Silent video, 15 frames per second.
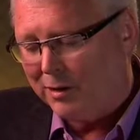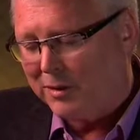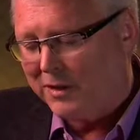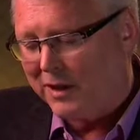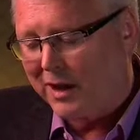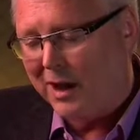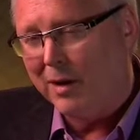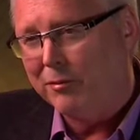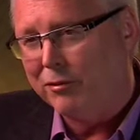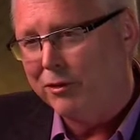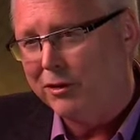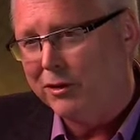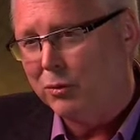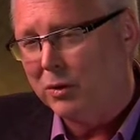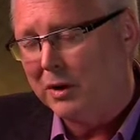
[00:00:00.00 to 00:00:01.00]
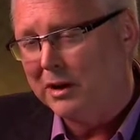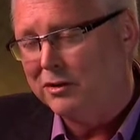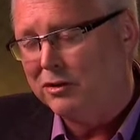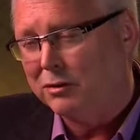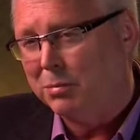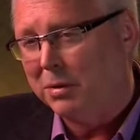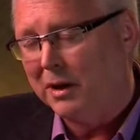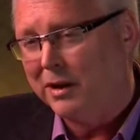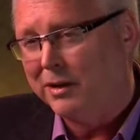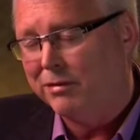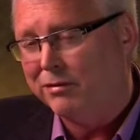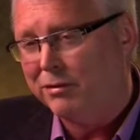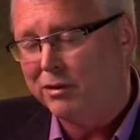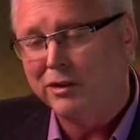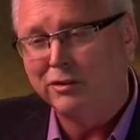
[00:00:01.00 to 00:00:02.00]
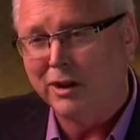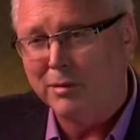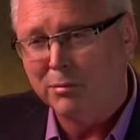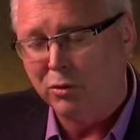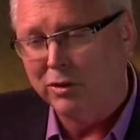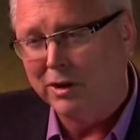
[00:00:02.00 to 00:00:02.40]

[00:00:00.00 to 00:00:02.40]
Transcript: I mean, the comfort that religious belief, for example,